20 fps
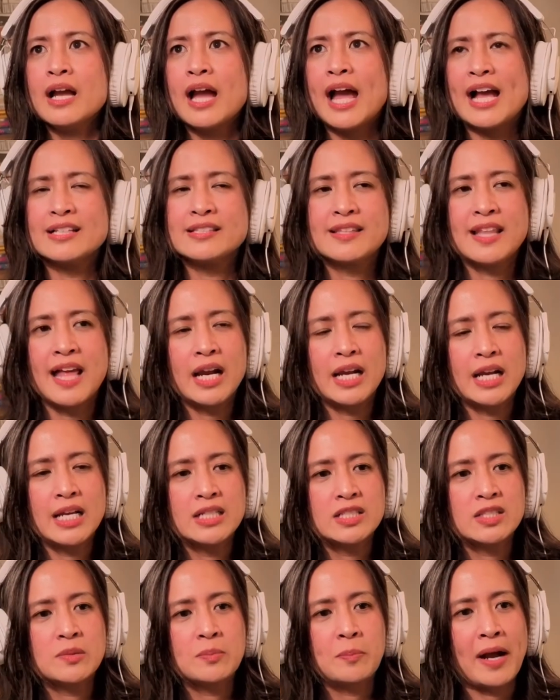Has that
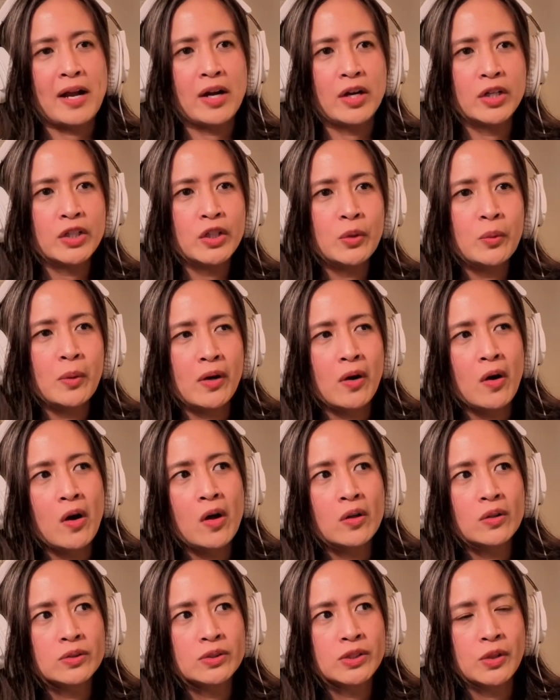inspired you at
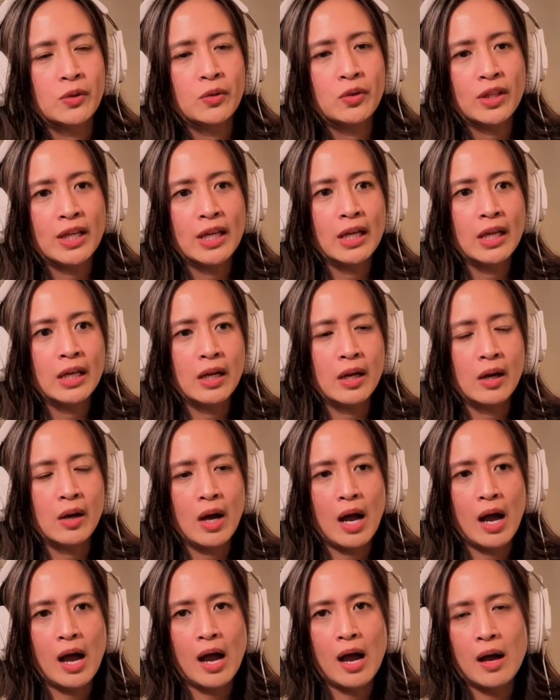all, do you think?
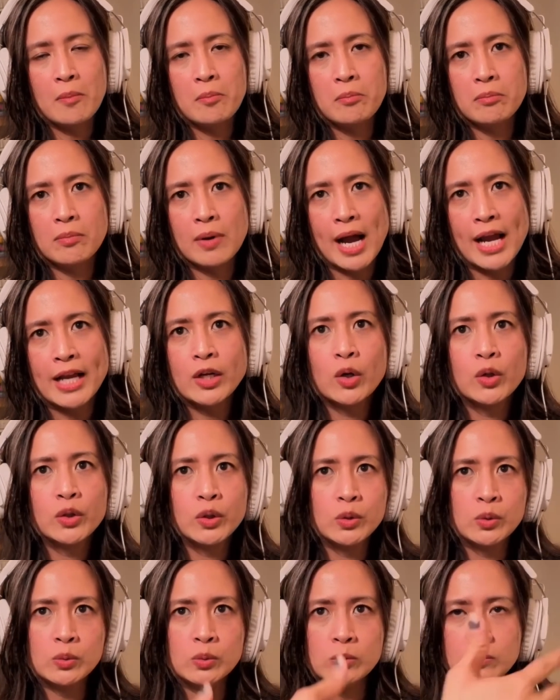I know
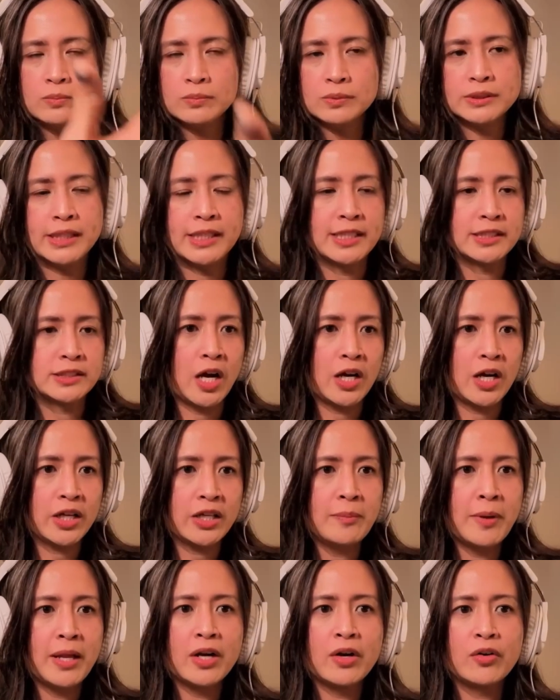you did a
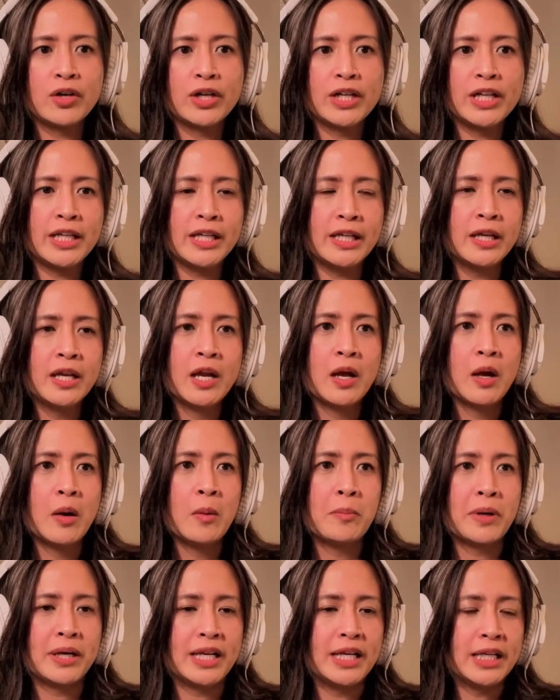documentary,
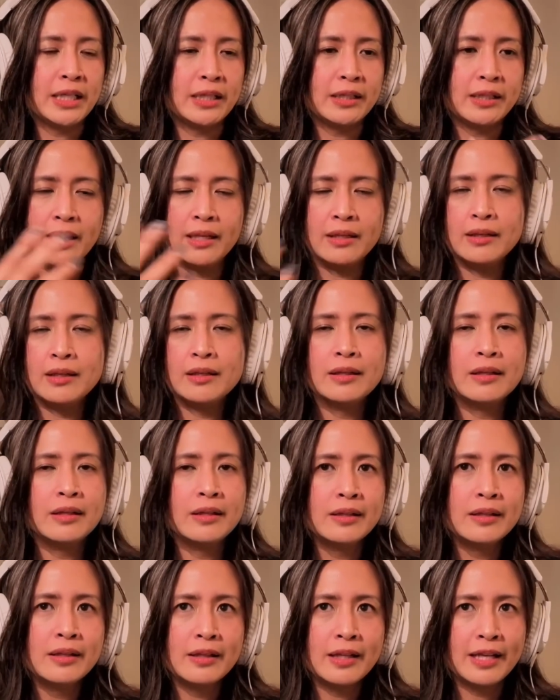but
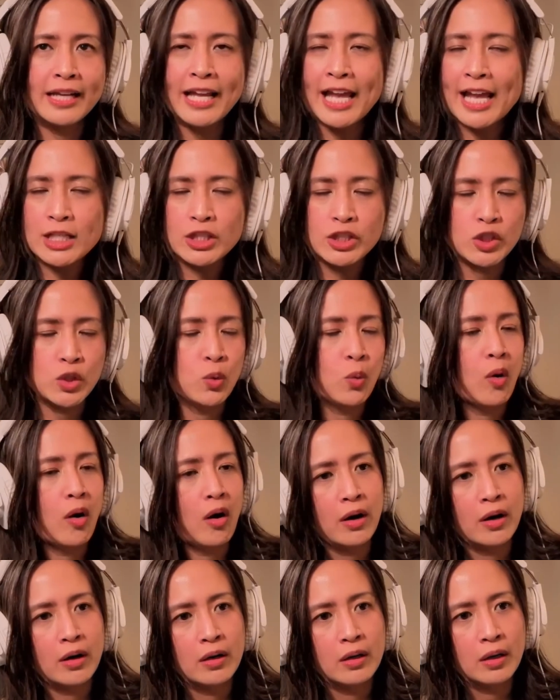in case you
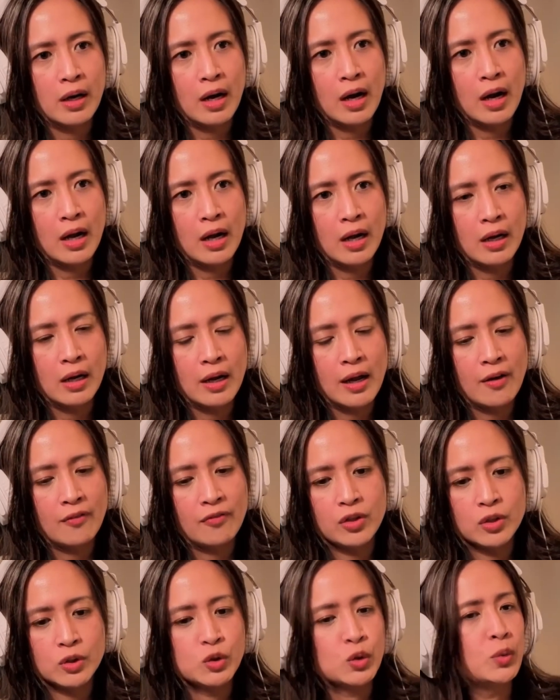are
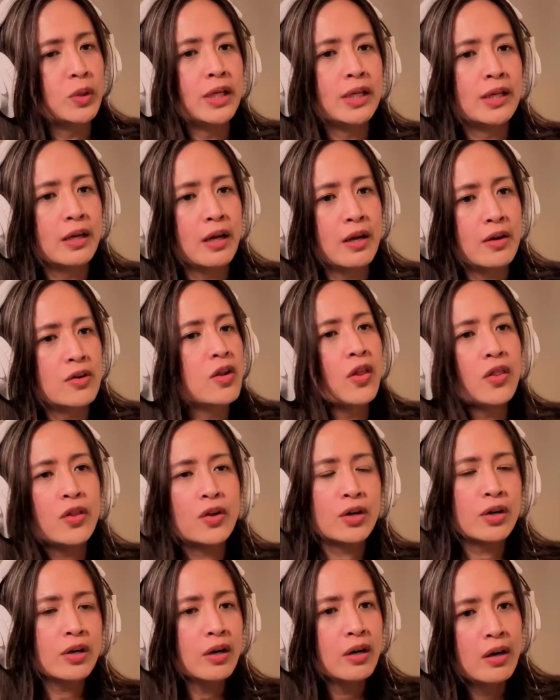ever doing
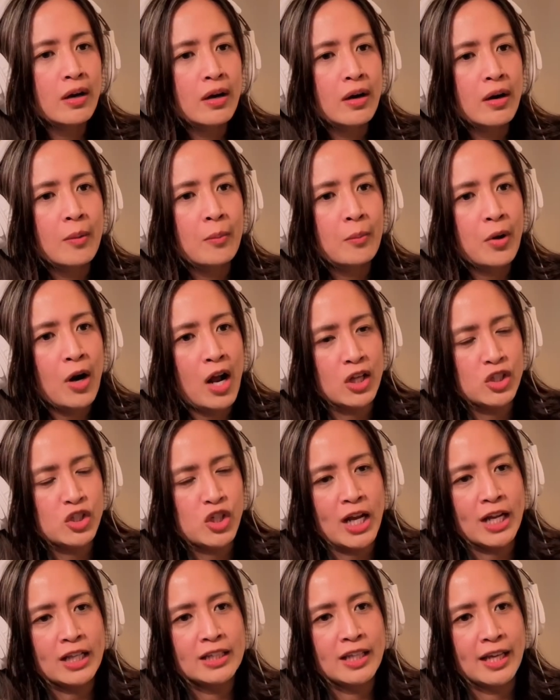another
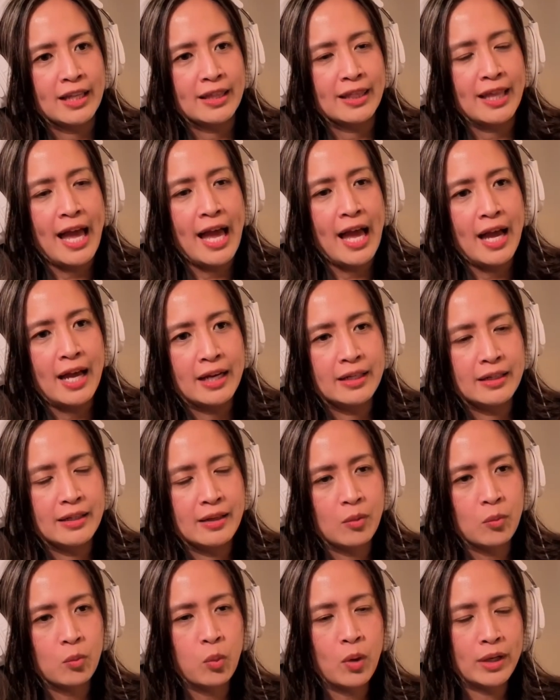project like that,
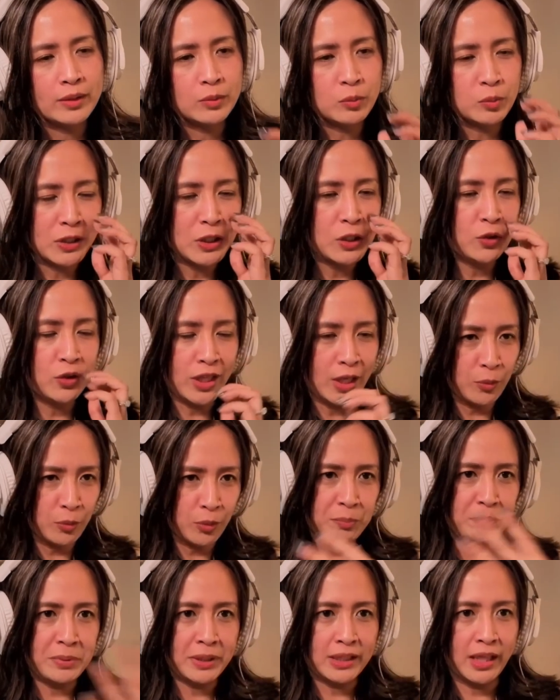what do you think
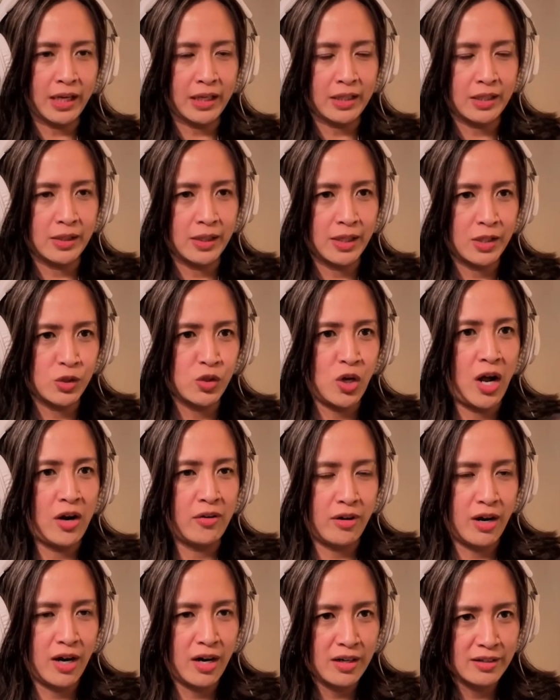would be like a
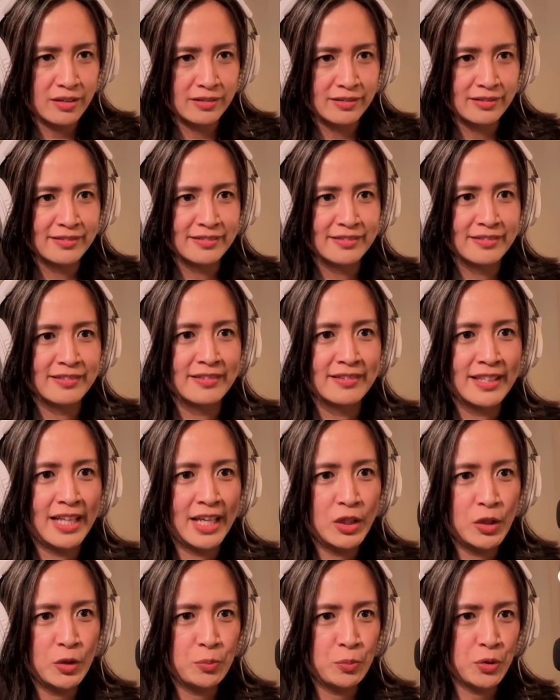genre that
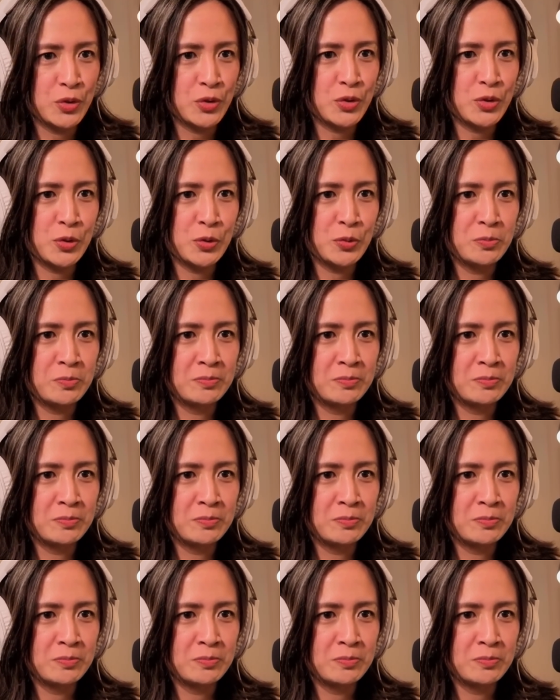you'd pursue?